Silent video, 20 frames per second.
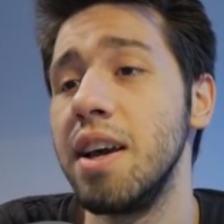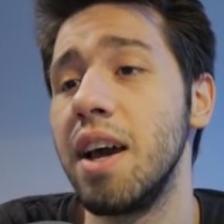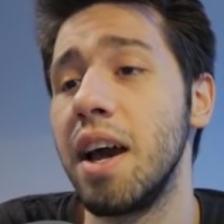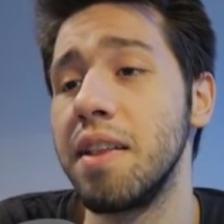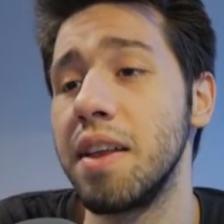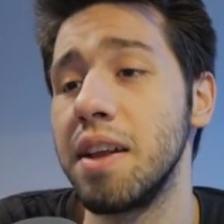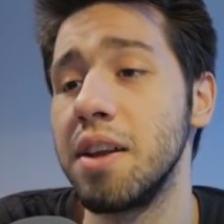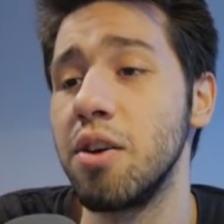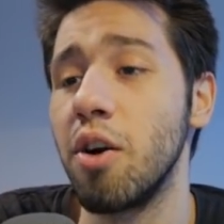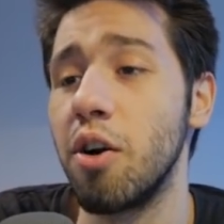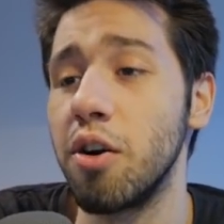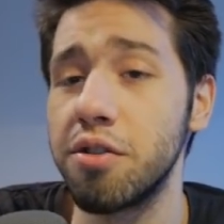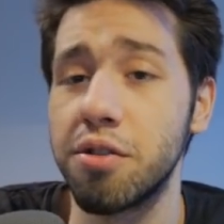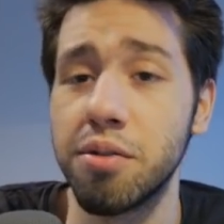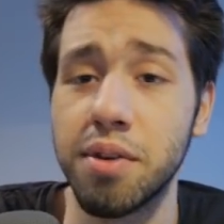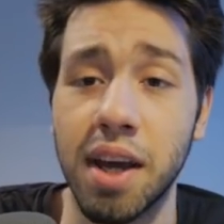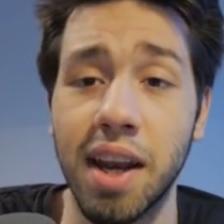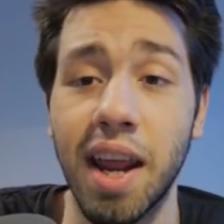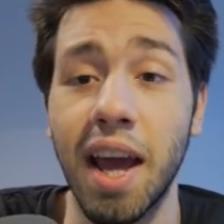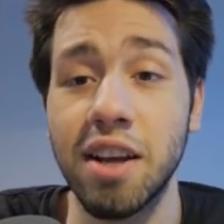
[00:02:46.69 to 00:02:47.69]
and then you
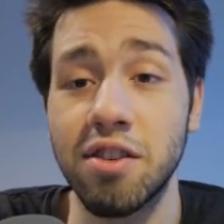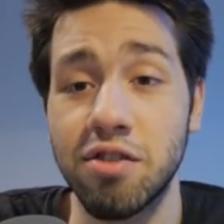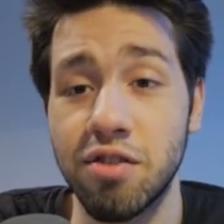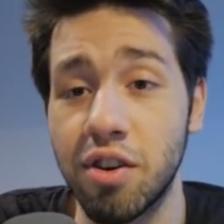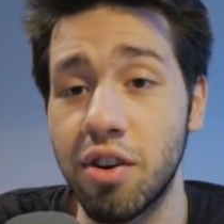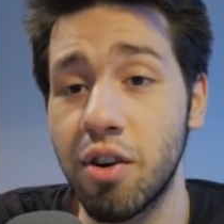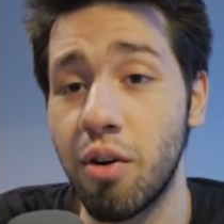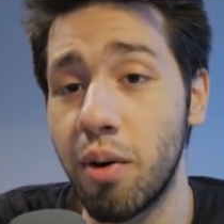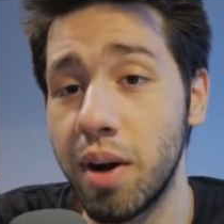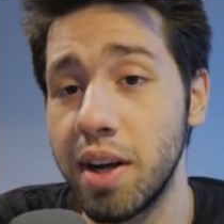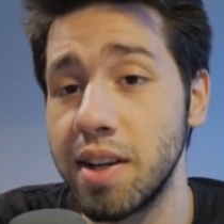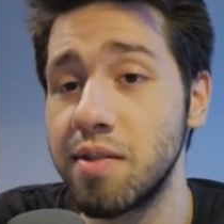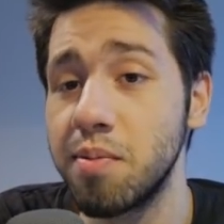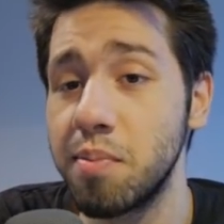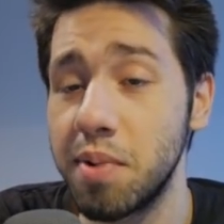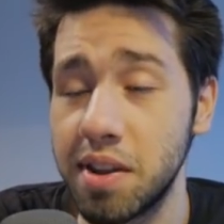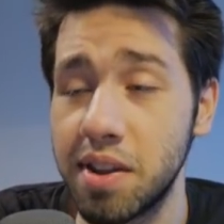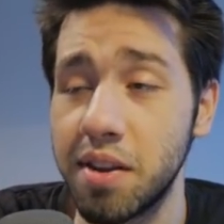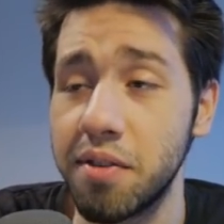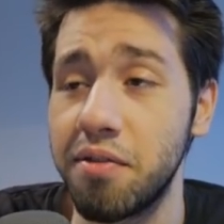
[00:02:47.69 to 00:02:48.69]
also get extra coins
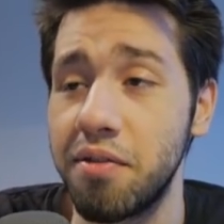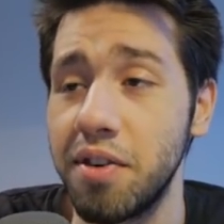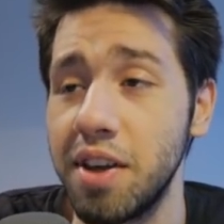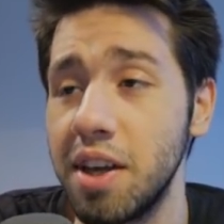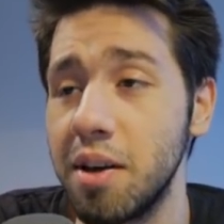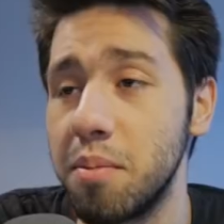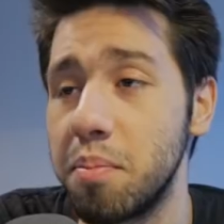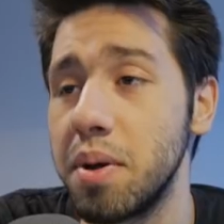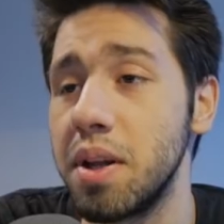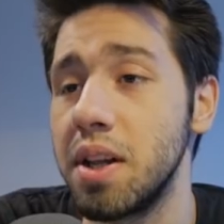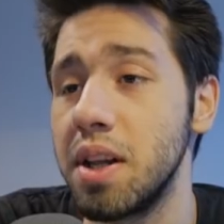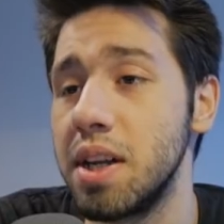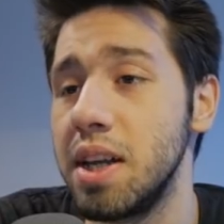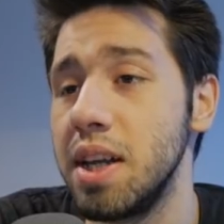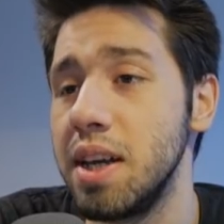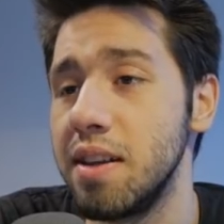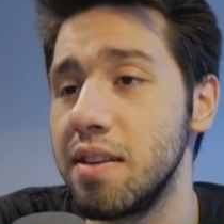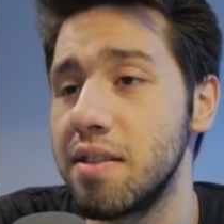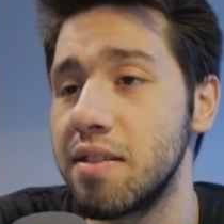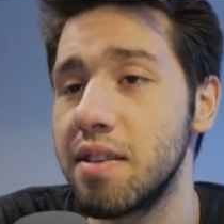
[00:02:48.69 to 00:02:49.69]
with the Fee
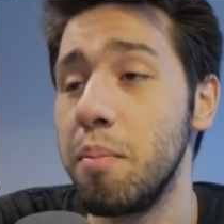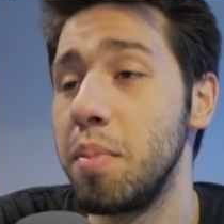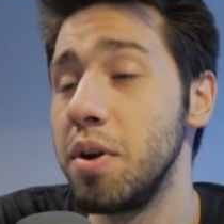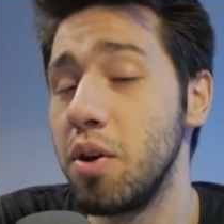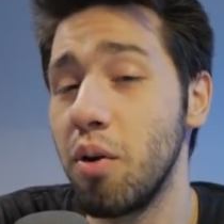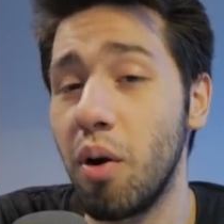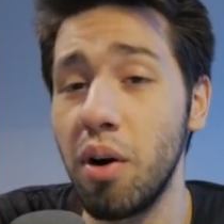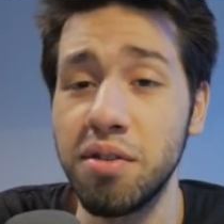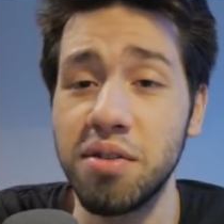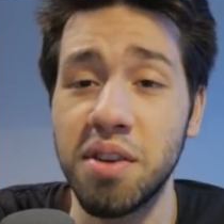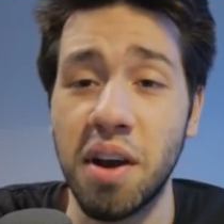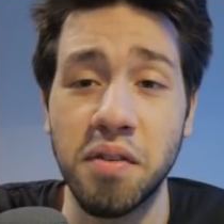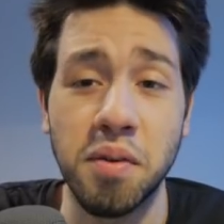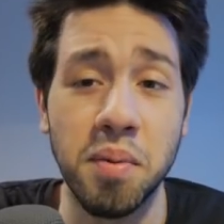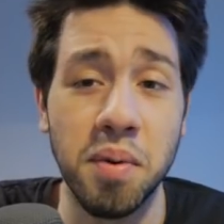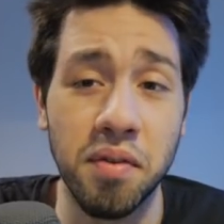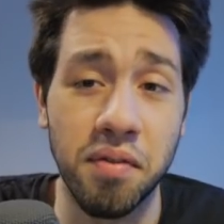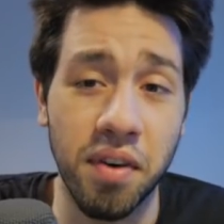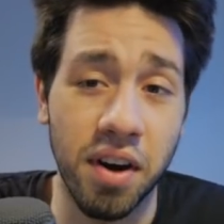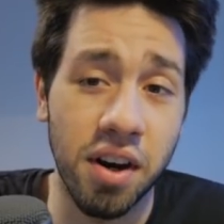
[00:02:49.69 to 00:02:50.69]
abilities, but you also have to
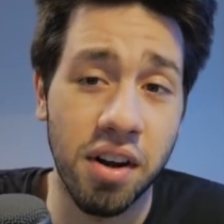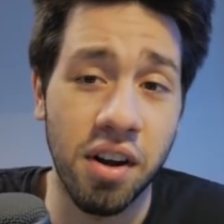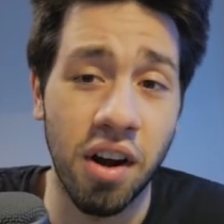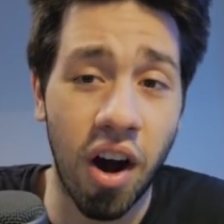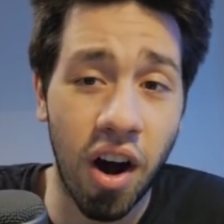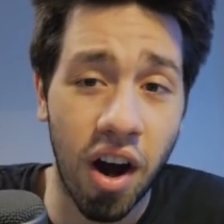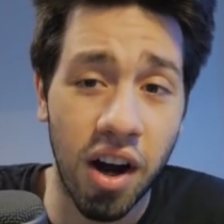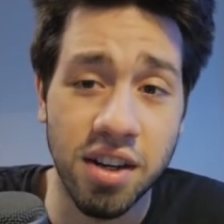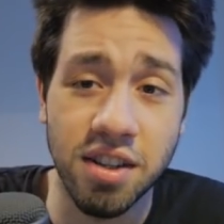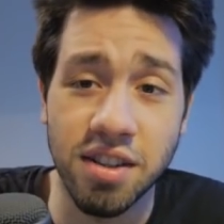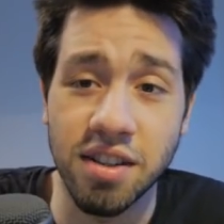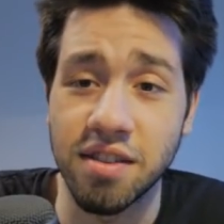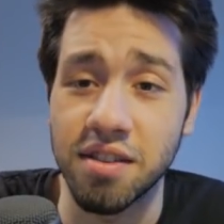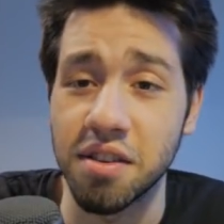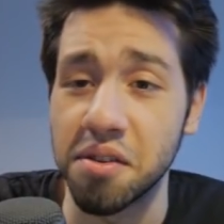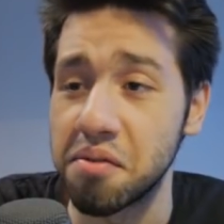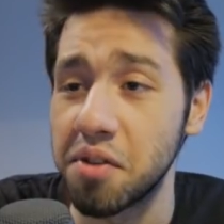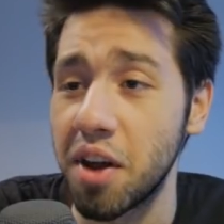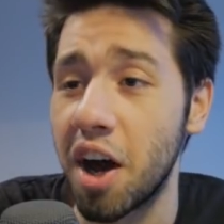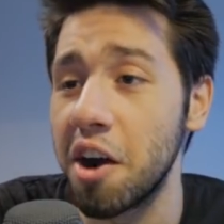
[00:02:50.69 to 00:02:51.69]
be very cautious
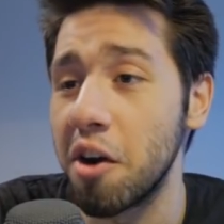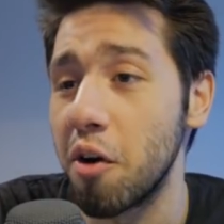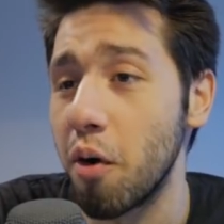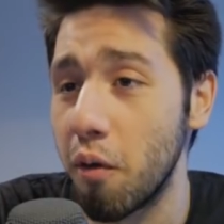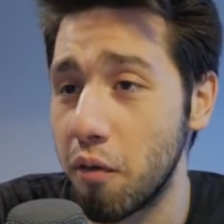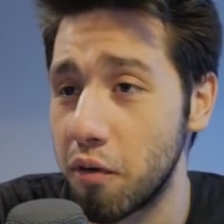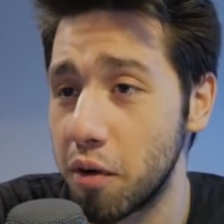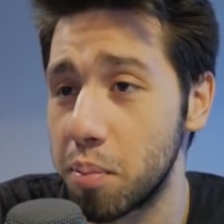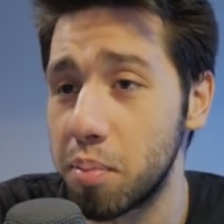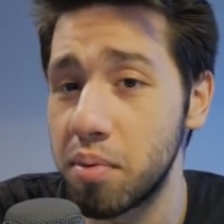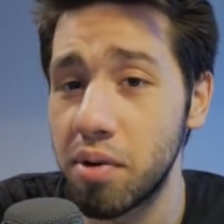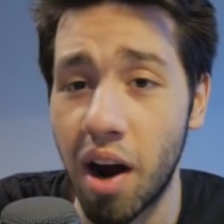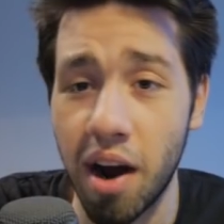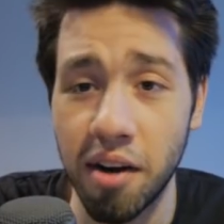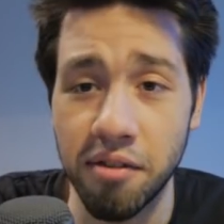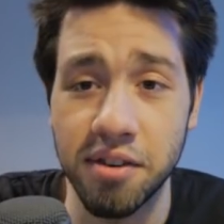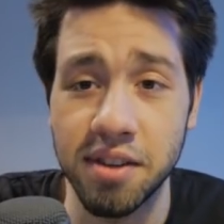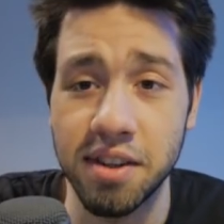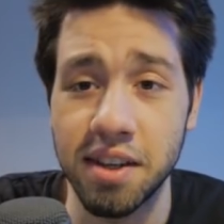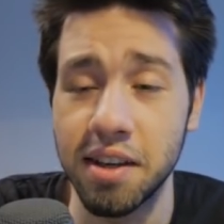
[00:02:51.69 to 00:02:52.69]
of not over
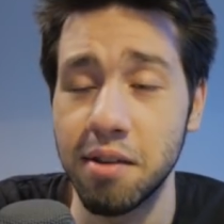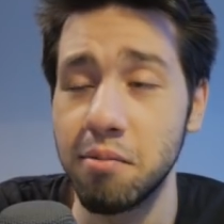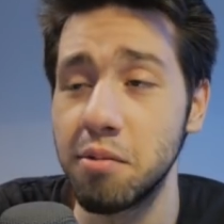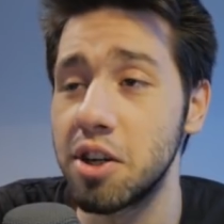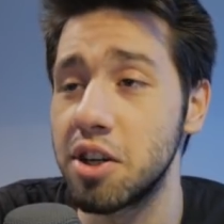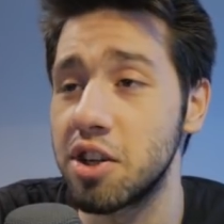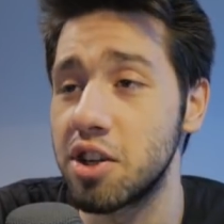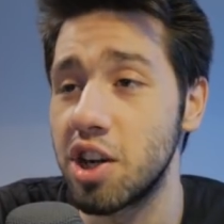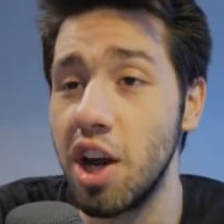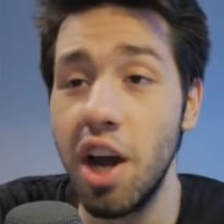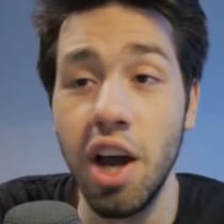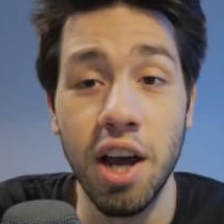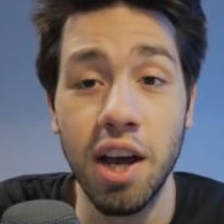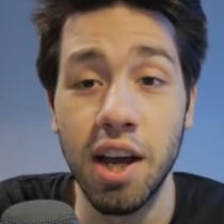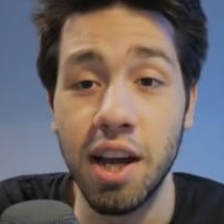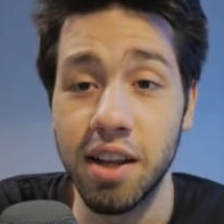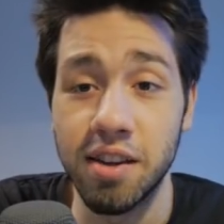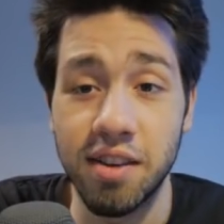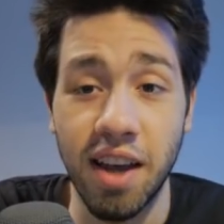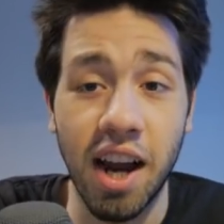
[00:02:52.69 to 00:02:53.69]
profiting, which
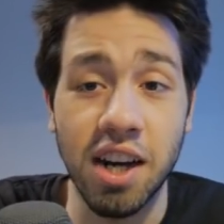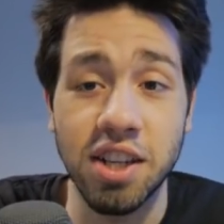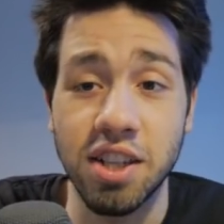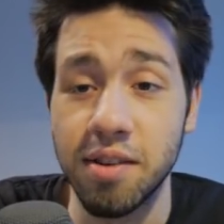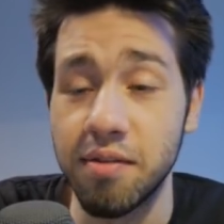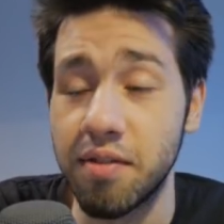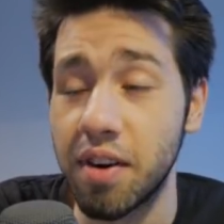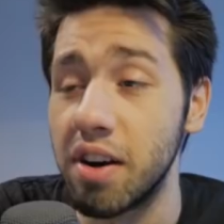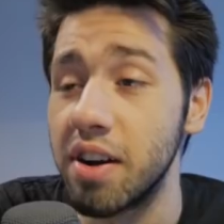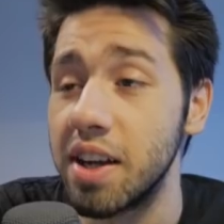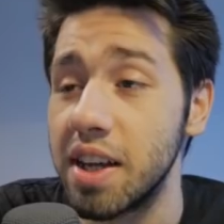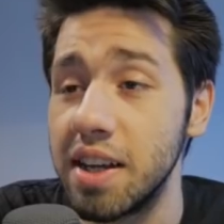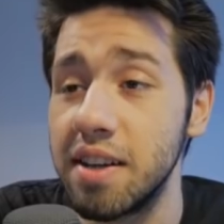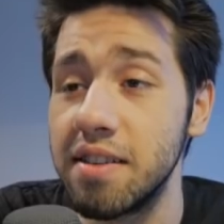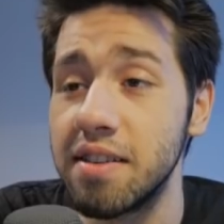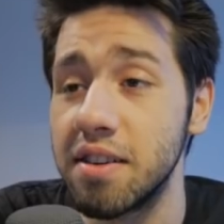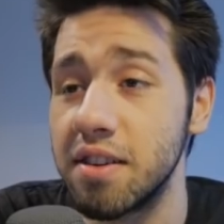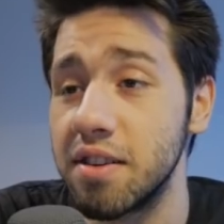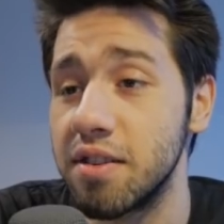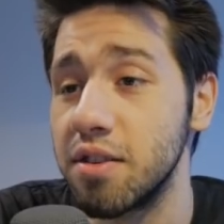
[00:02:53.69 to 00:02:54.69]
is actually very
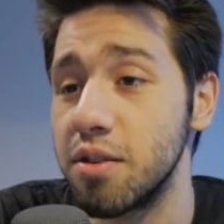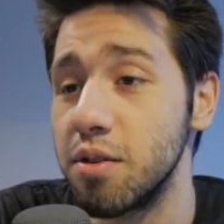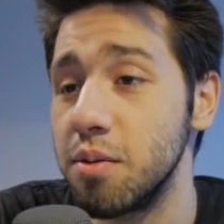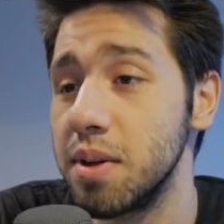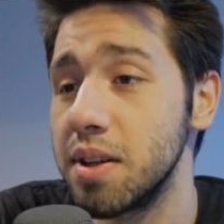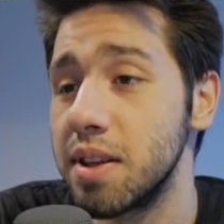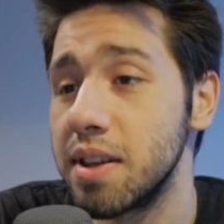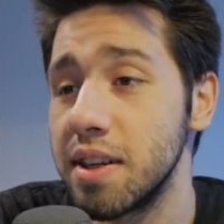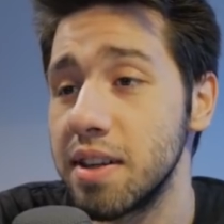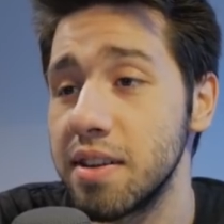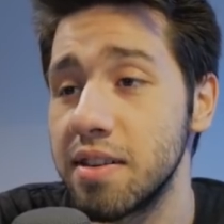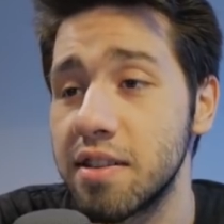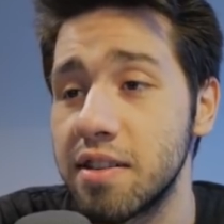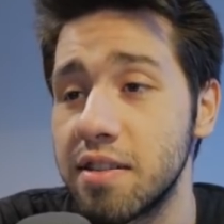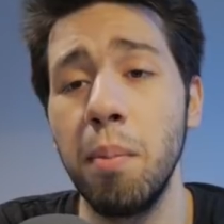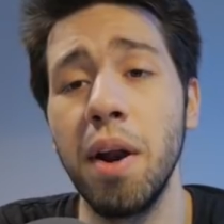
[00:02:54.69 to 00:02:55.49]
easy to do with this.